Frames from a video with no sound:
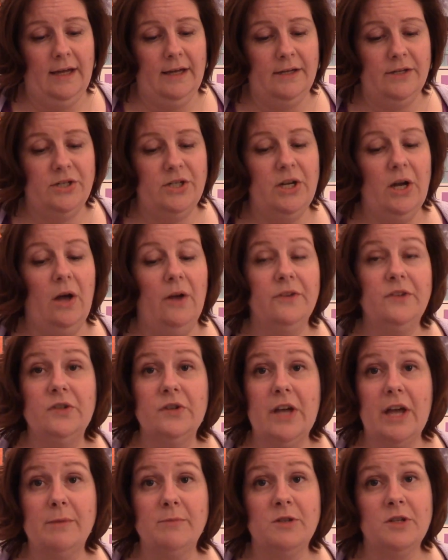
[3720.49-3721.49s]
She also
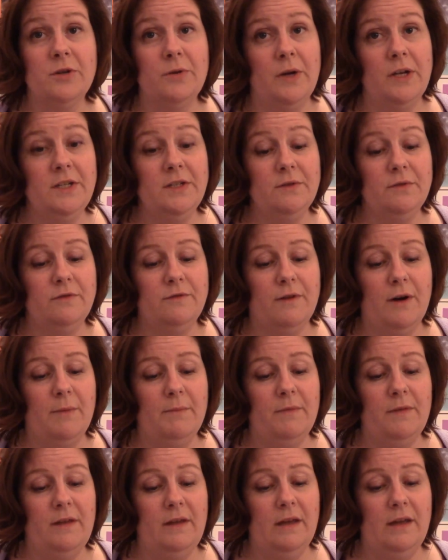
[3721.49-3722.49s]
comes to us
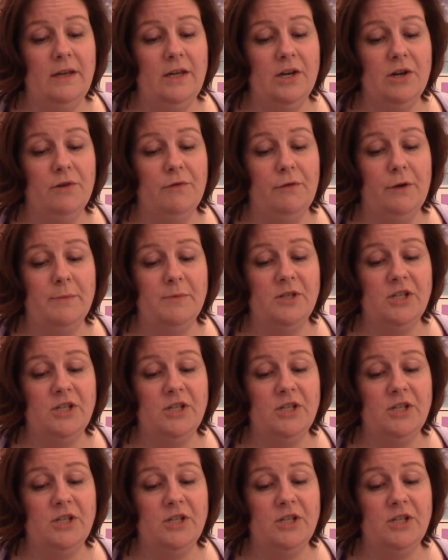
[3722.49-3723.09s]
from the Year of Whips